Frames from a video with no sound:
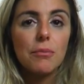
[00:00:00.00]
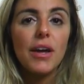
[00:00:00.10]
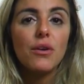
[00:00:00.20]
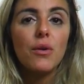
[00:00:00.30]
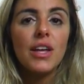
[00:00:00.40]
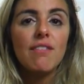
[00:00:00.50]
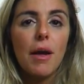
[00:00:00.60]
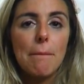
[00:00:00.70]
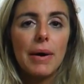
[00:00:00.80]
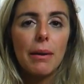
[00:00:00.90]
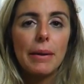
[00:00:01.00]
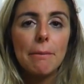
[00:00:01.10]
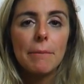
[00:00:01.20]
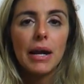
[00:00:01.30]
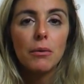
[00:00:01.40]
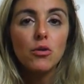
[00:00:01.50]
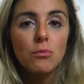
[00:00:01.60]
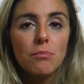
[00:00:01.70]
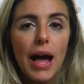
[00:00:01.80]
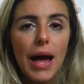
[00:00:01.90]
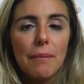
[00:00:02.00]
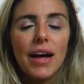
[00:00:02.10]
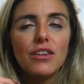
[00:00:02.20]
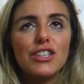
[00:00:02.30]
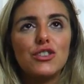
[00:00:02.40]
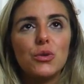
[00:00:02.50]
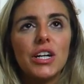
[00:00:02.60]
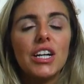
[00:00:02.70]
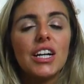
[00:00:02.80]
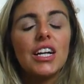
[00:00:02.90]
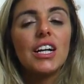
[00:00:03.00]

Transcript: microwave and bada bing bada boom, I'm out the door.